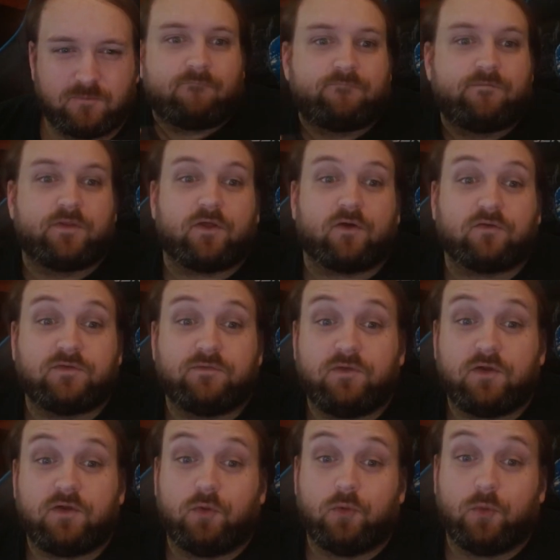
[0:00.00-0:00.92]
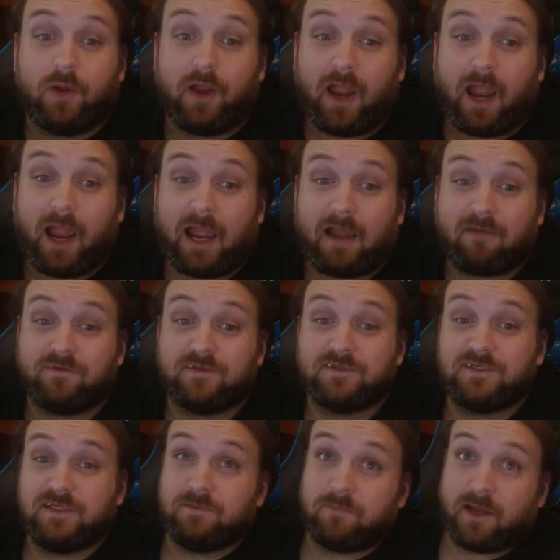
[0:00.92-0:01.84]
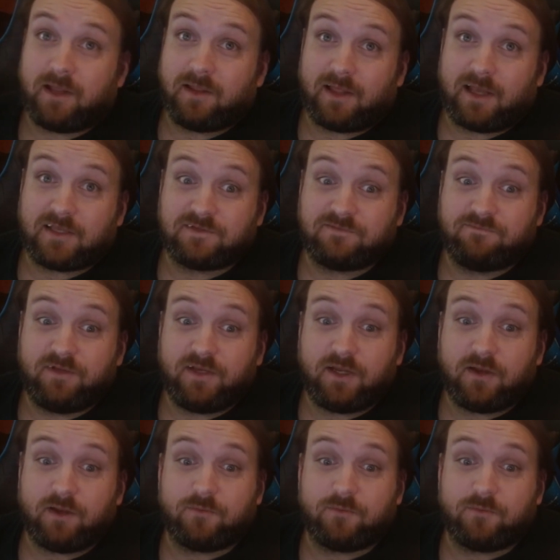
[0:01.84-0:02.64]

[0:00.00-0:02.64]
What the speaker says: For those of you who haven't seen my last video,